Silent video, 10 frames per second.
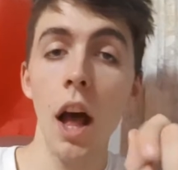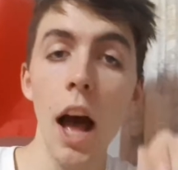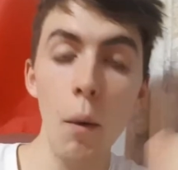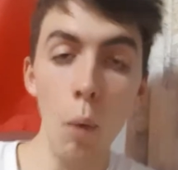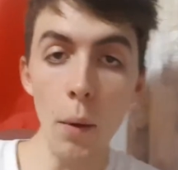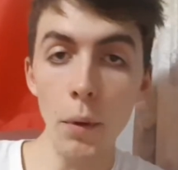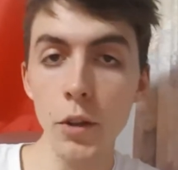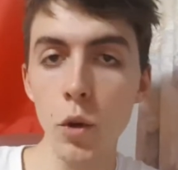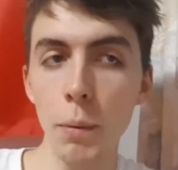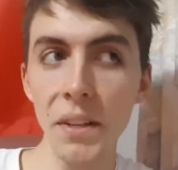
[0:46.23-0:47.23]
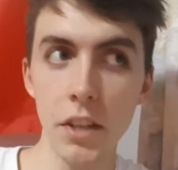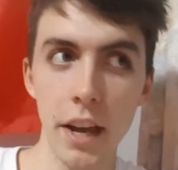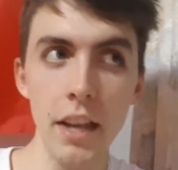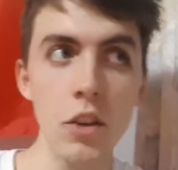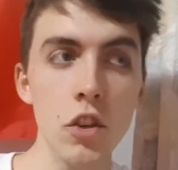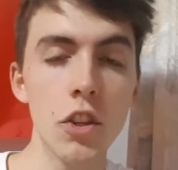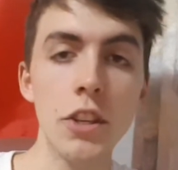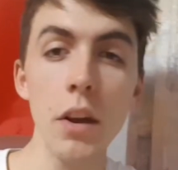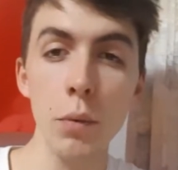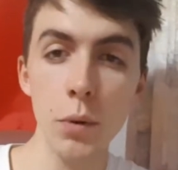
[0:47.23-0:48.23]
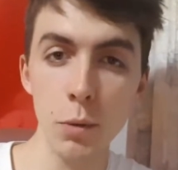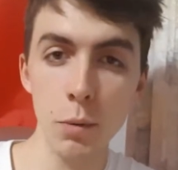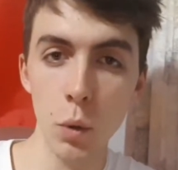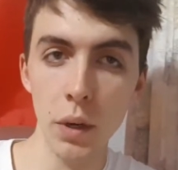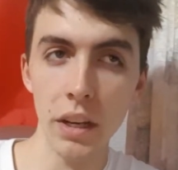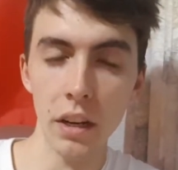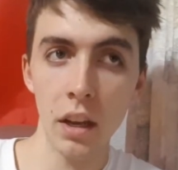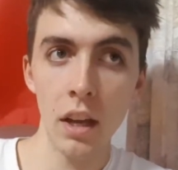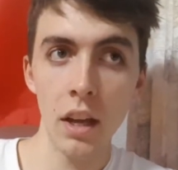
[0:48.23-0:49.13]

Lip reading: What I want to talk about today is just the difference between